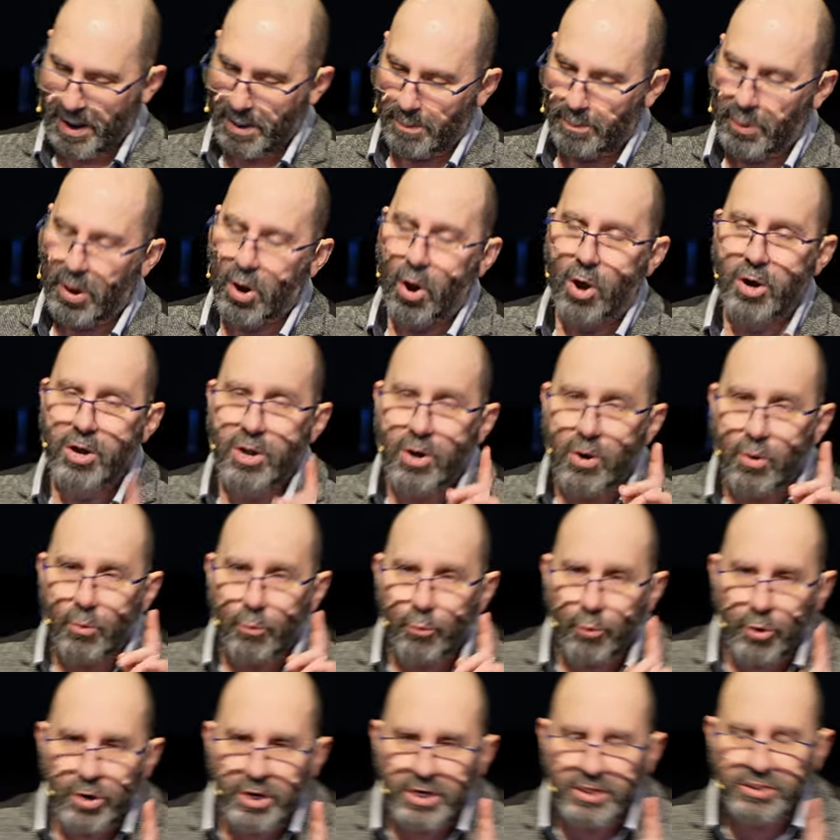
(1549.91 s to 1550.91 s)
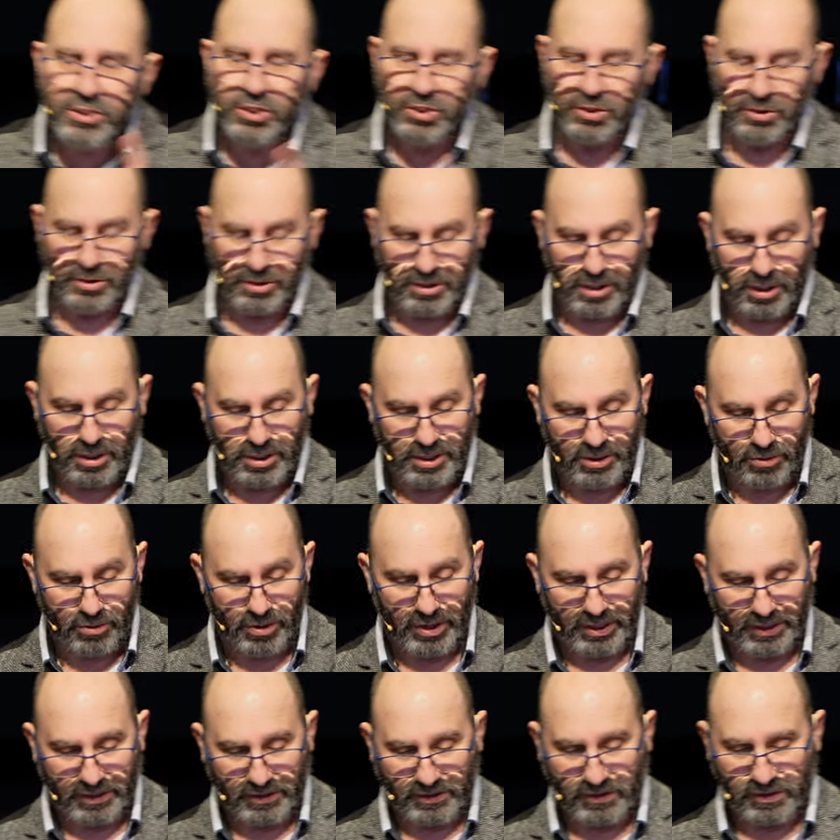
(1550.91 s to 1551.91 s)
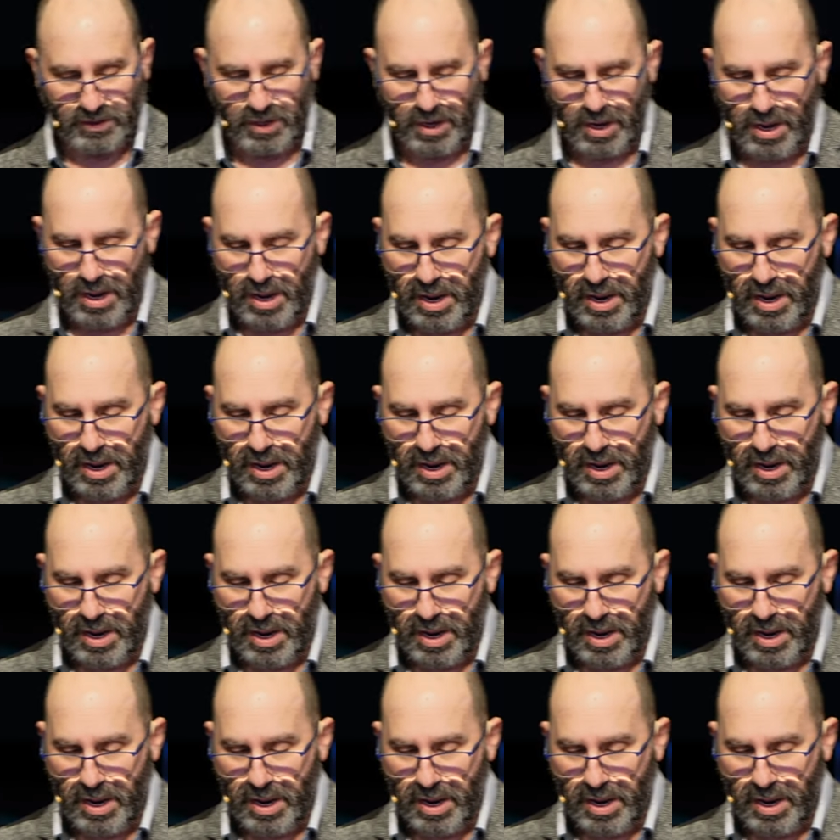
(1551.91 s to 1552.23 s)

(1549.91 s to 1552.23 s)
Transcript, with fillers: but I'm going to read to you the lyrics.